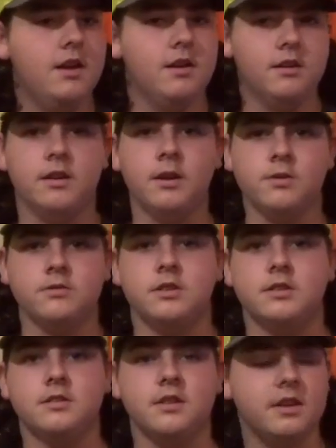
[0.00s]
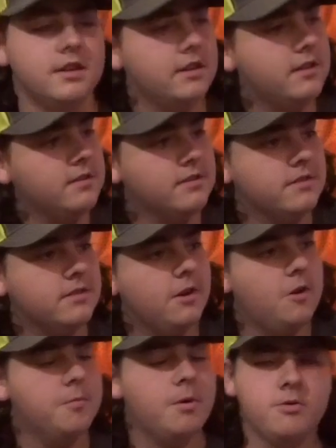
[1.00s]
deer season. It is
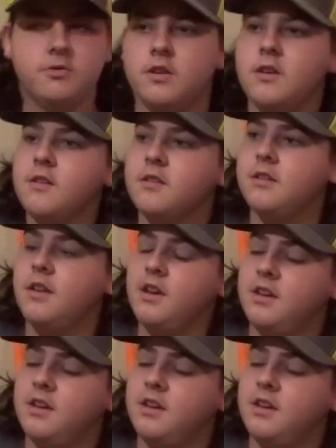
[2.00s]
almost here. Today